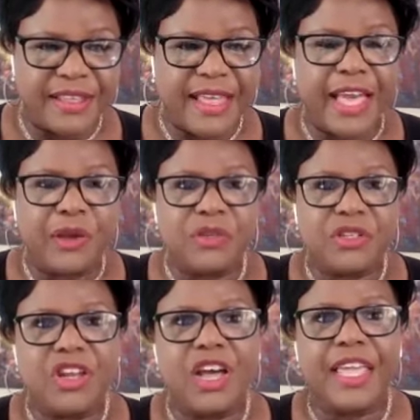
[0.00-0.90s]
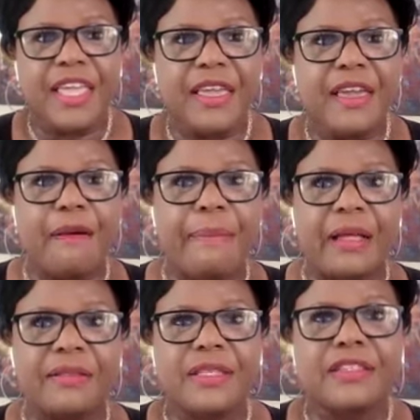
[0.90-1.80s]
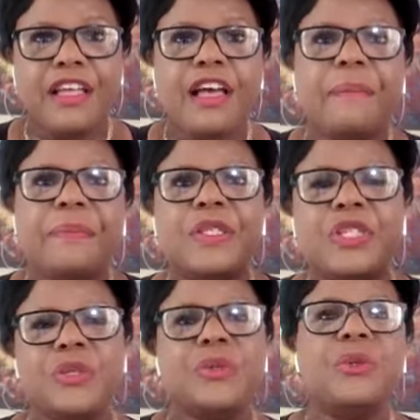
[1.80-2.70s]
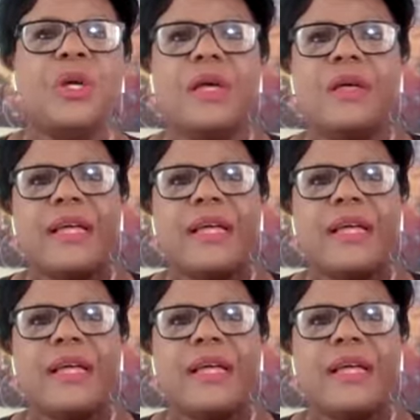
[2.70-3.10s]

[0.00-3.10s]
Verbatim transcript: and the guy was talking about the top two.